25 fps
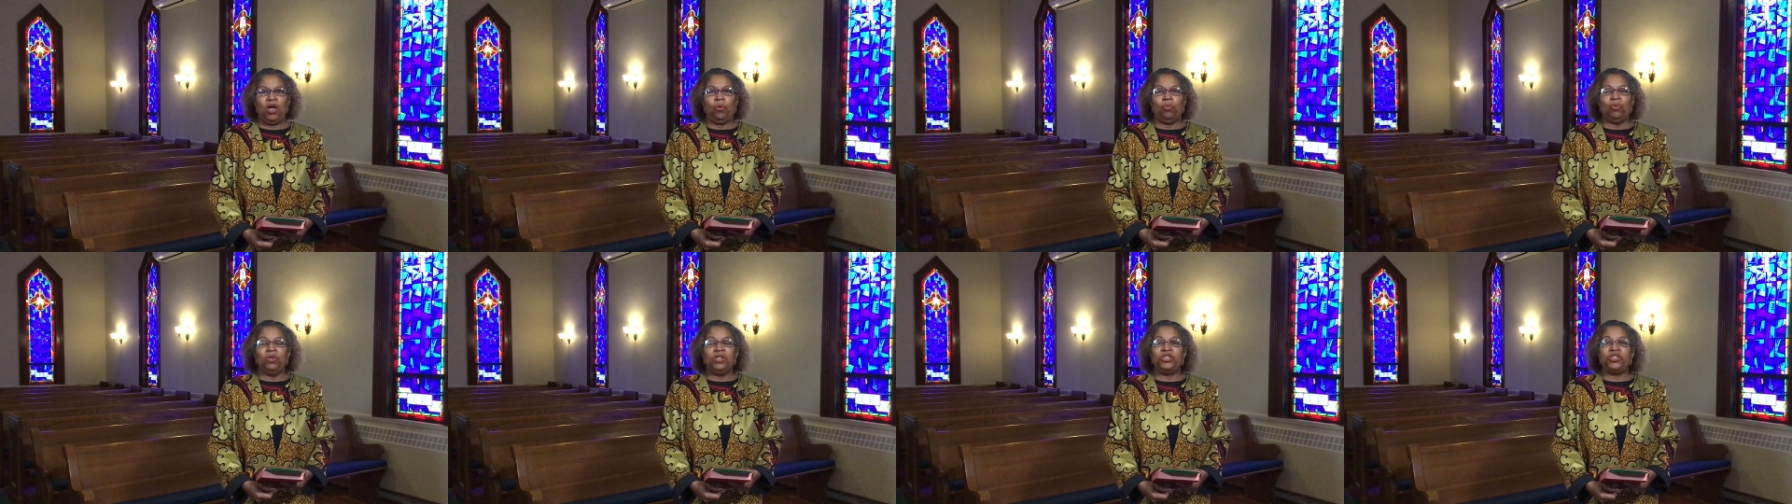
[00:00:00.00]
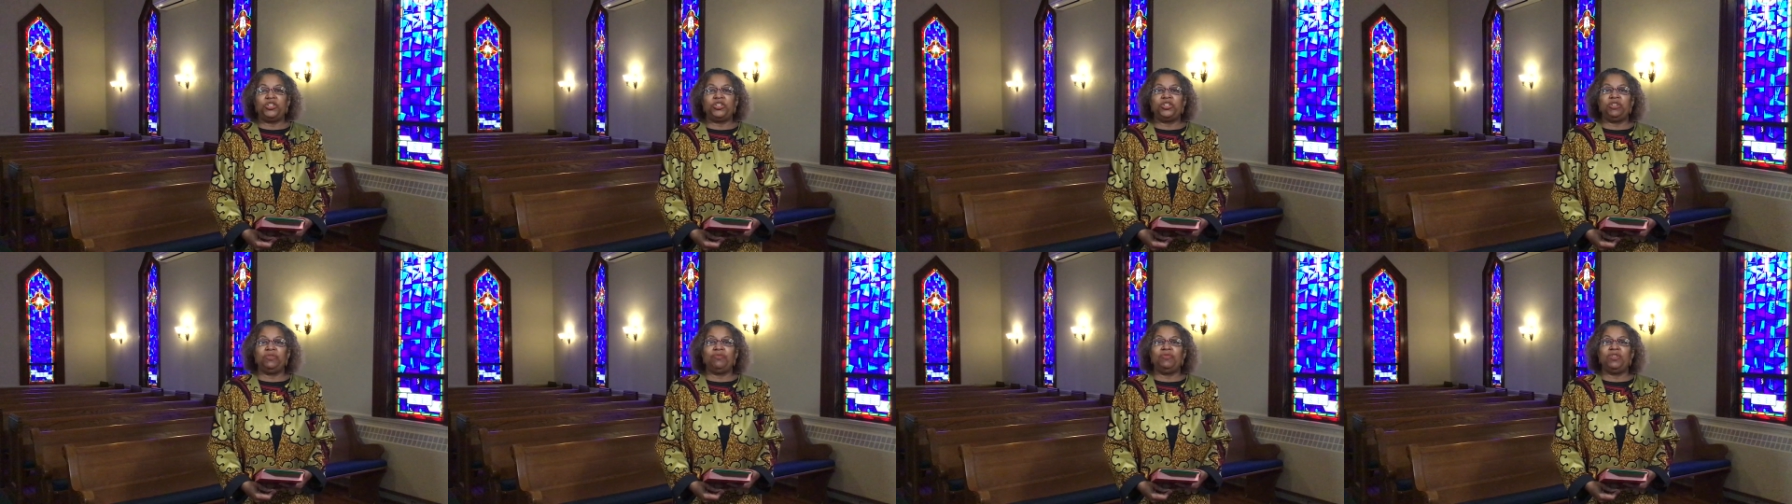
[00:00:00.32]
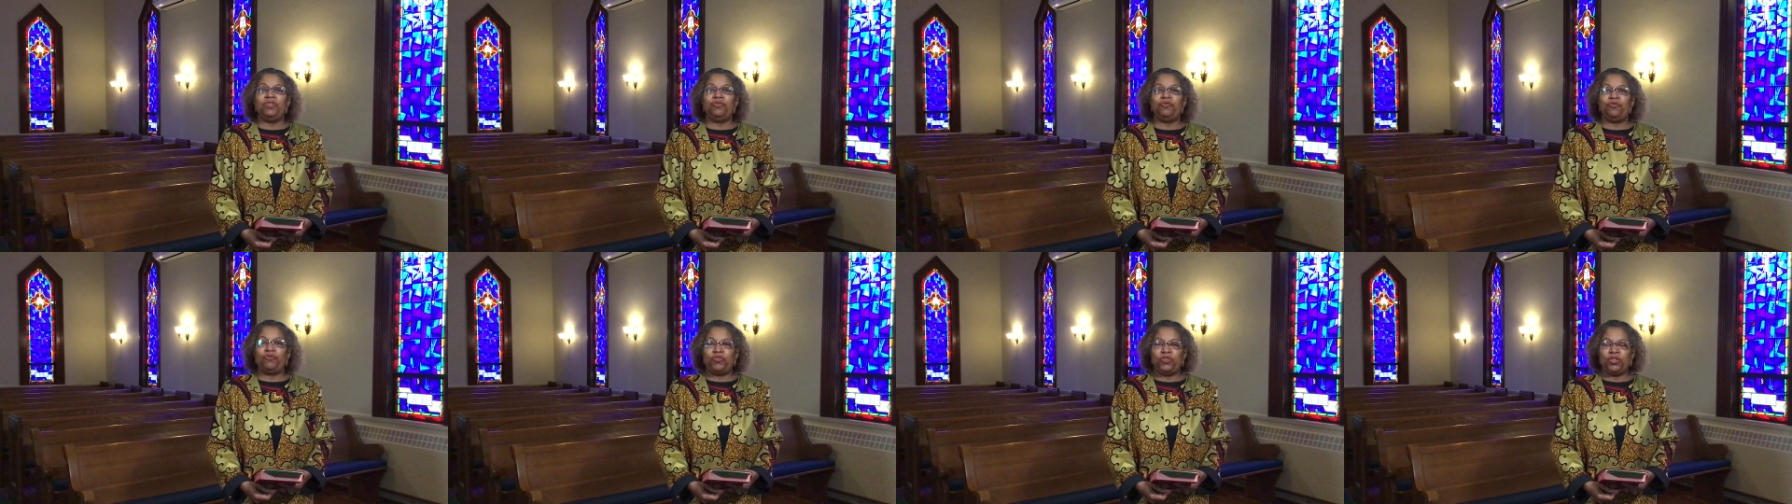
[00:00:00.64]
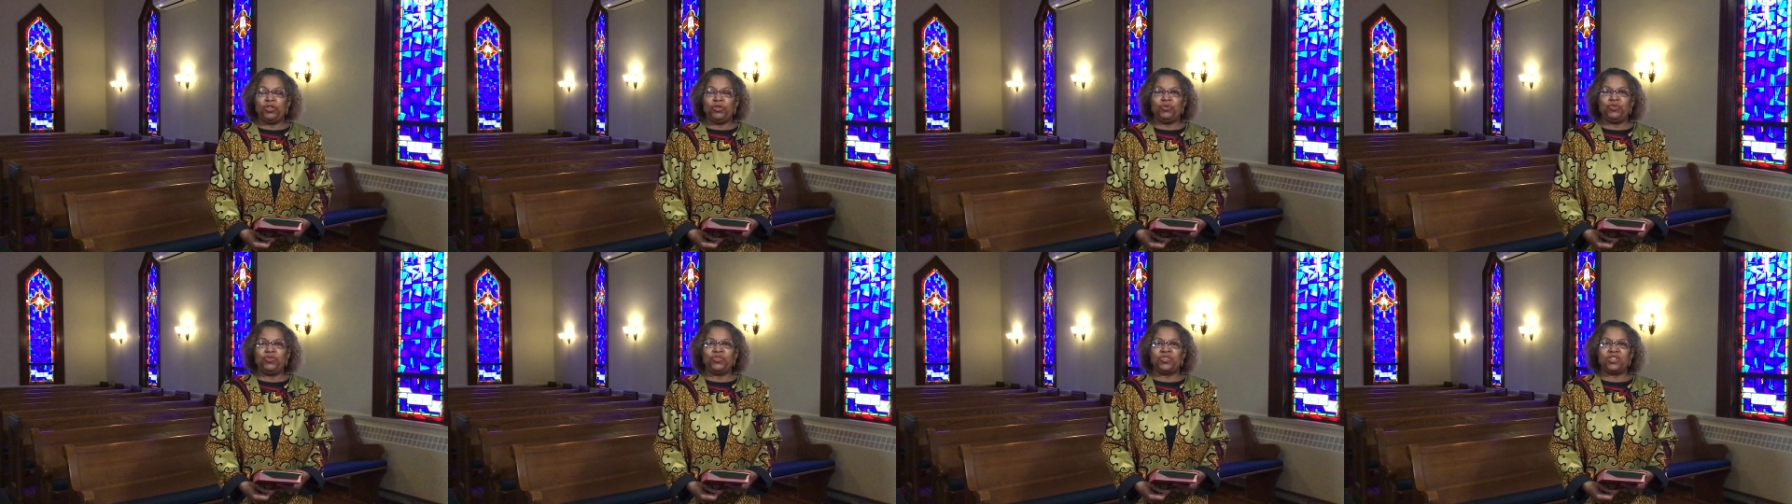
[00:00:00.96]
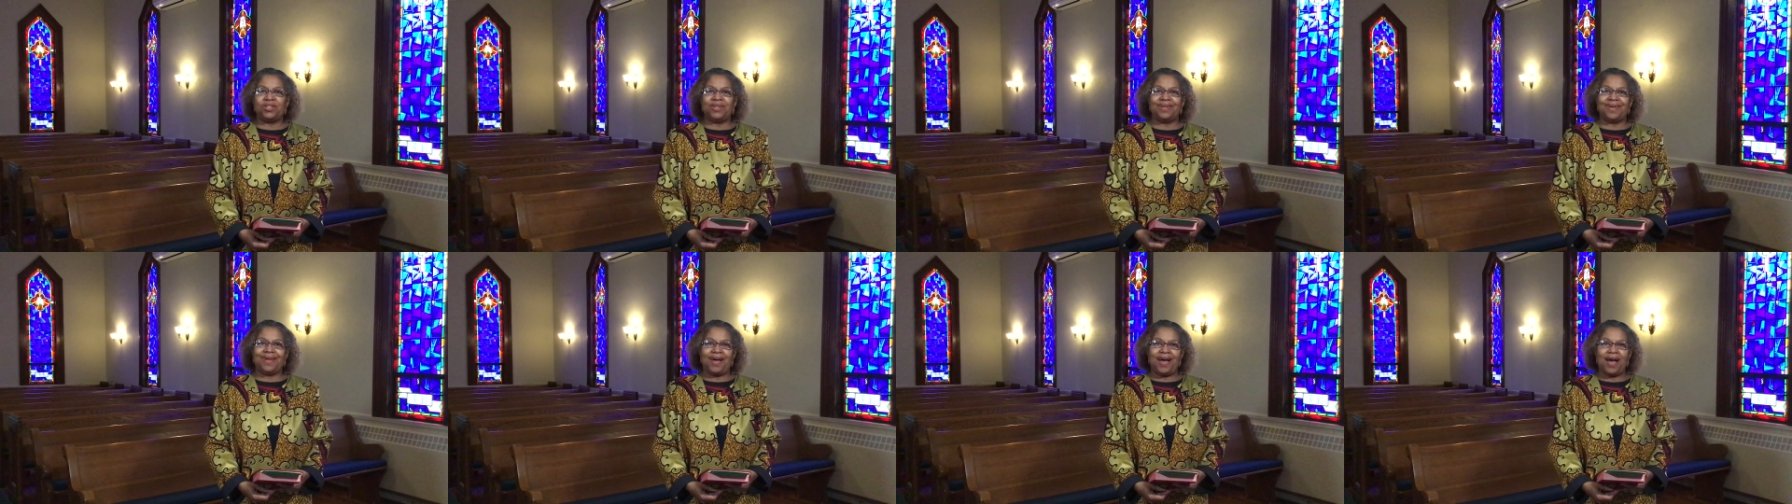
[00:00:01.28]
when she refused
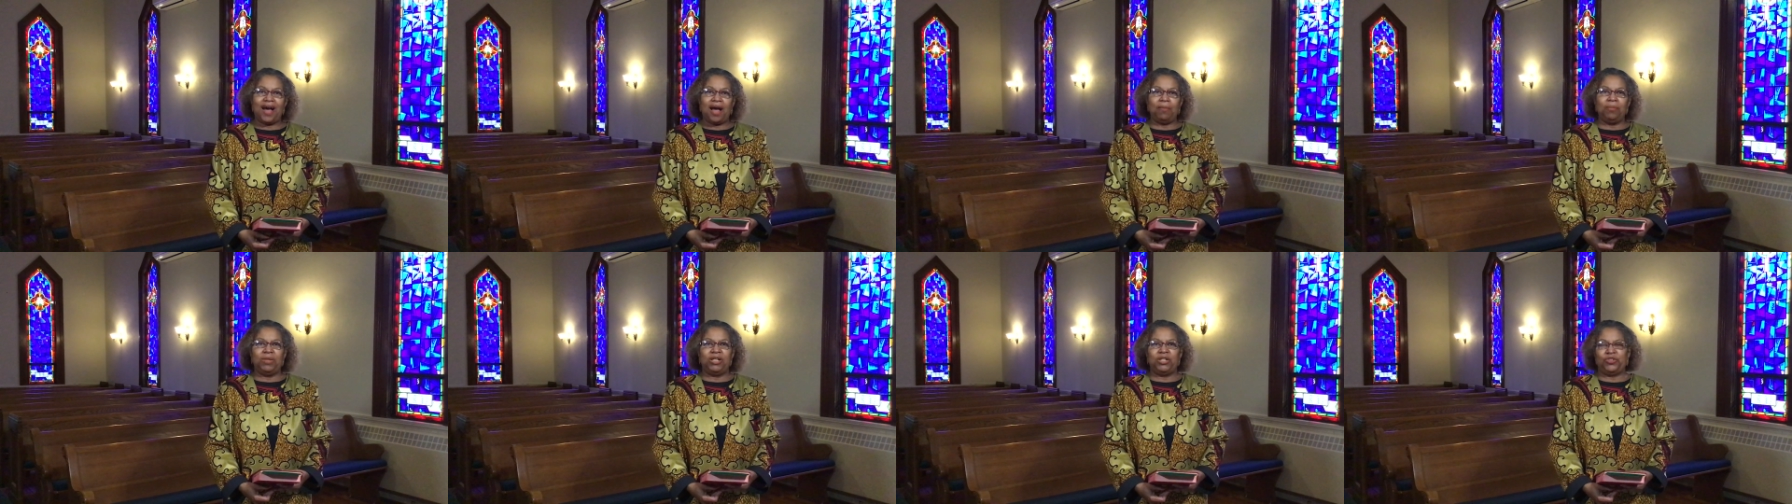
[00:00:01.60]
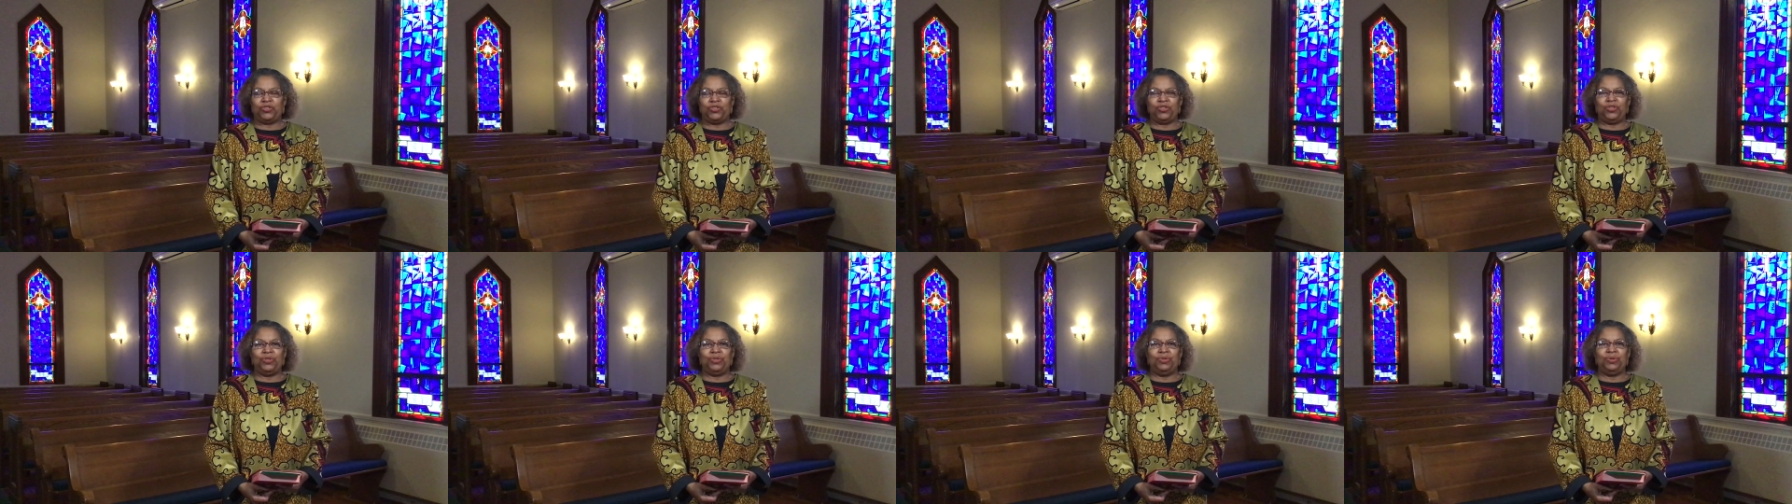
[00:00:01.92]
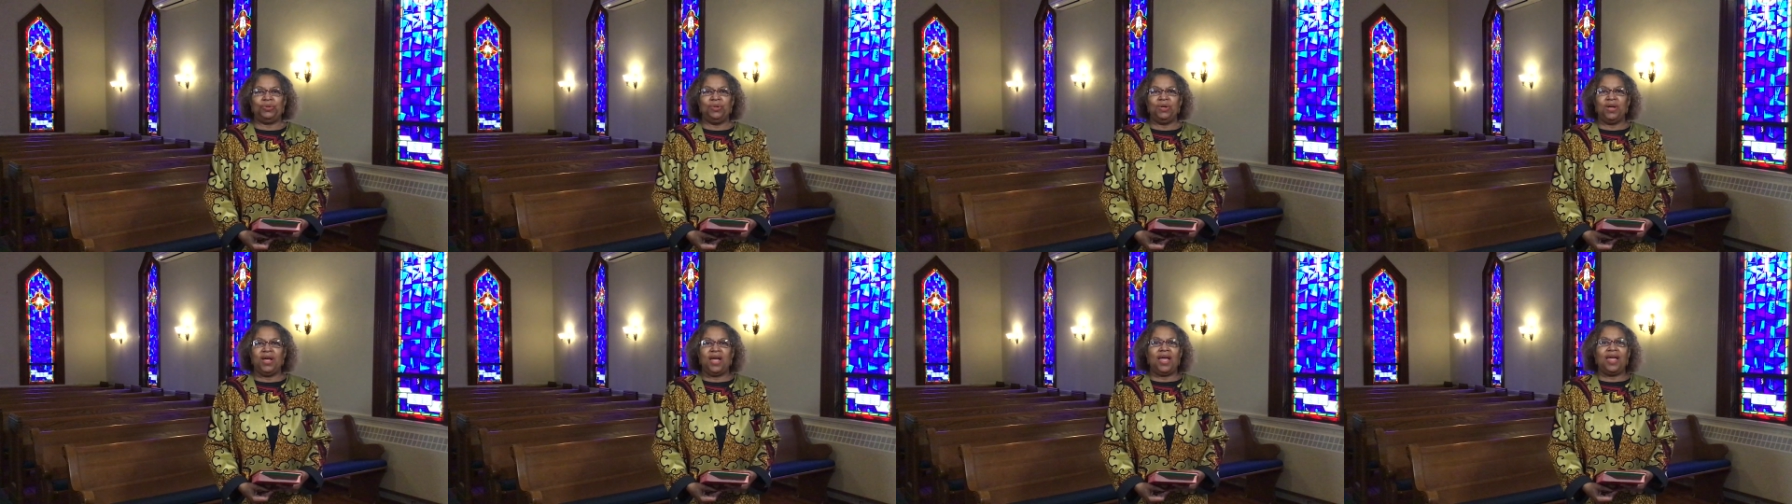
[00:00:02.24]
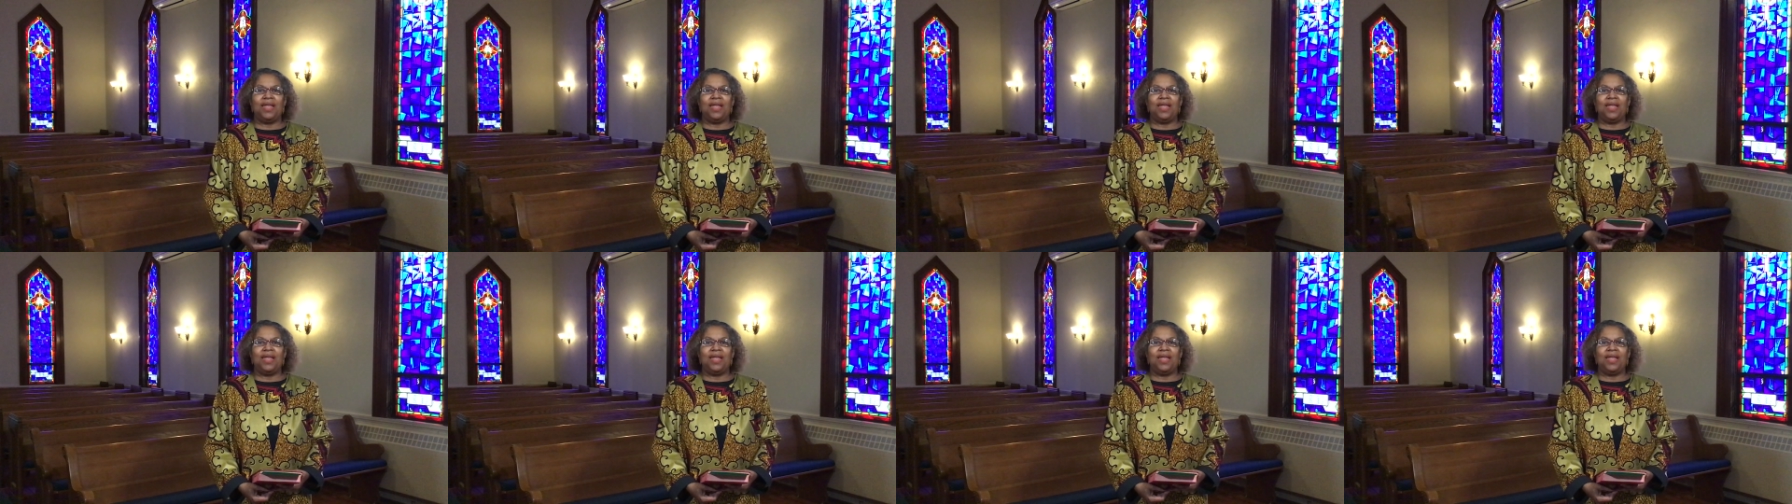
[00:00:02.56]
to come into